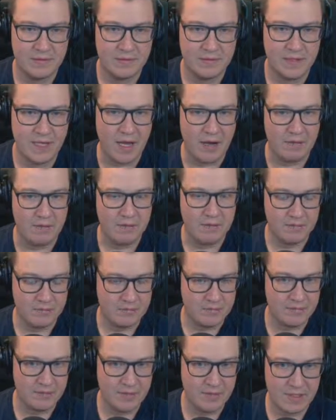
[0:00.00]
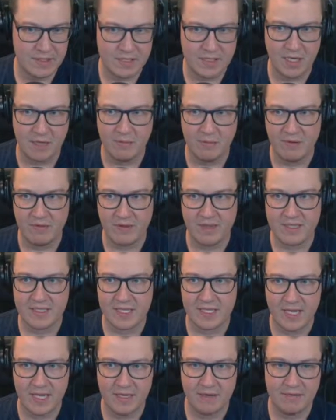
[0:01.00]
No, let's not move that
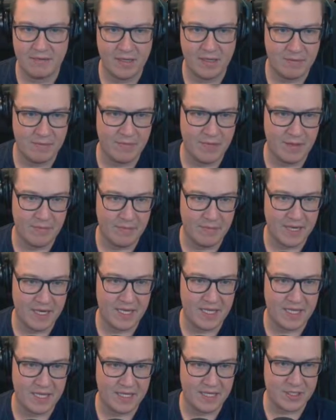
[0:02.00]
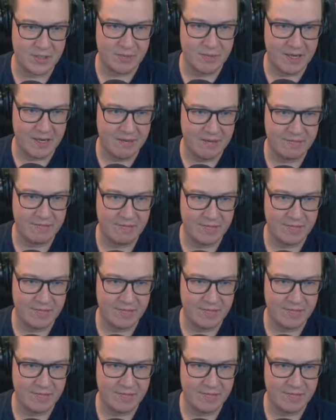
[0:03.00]
to there. I'm making things up now.